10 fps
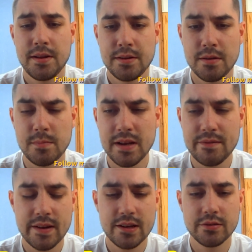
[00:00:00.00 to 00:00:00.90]

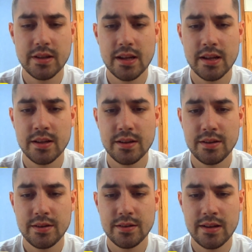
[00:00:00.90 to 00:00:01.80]
midfielder
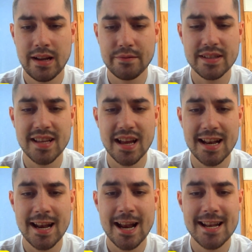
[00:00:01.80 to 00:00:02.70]

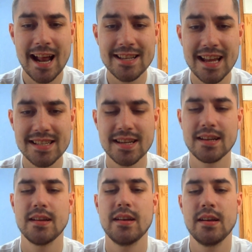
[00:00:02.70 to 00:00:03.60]
Nahitan Nandez
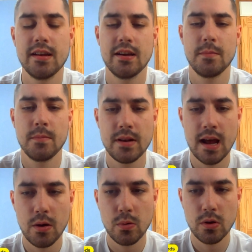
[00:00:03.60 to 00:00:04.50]
um,
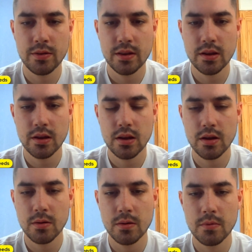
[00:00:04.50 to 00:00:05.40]
now, the
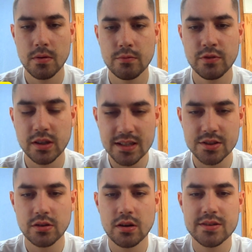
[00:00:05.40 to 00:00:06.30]
release
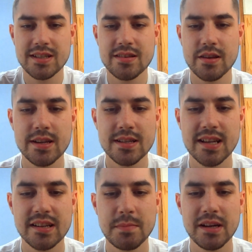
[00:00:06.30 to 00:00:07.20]
clause is
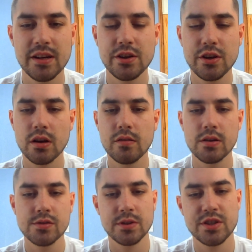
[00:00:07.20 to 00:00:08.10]
36 million
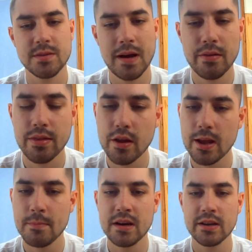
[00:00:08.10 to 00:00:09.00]
euros, which is about
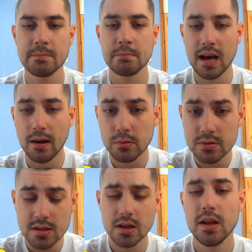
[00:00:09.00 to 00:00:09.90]
30 million
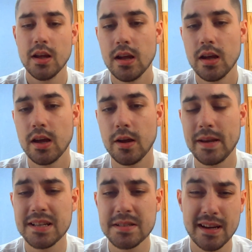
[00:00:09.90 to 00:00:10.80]
pounds. Um, he
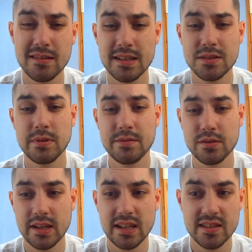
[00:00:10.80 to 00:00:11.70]
has been linked with
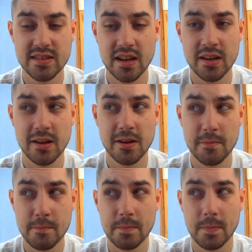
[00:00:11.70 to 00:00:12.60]
Leeds um,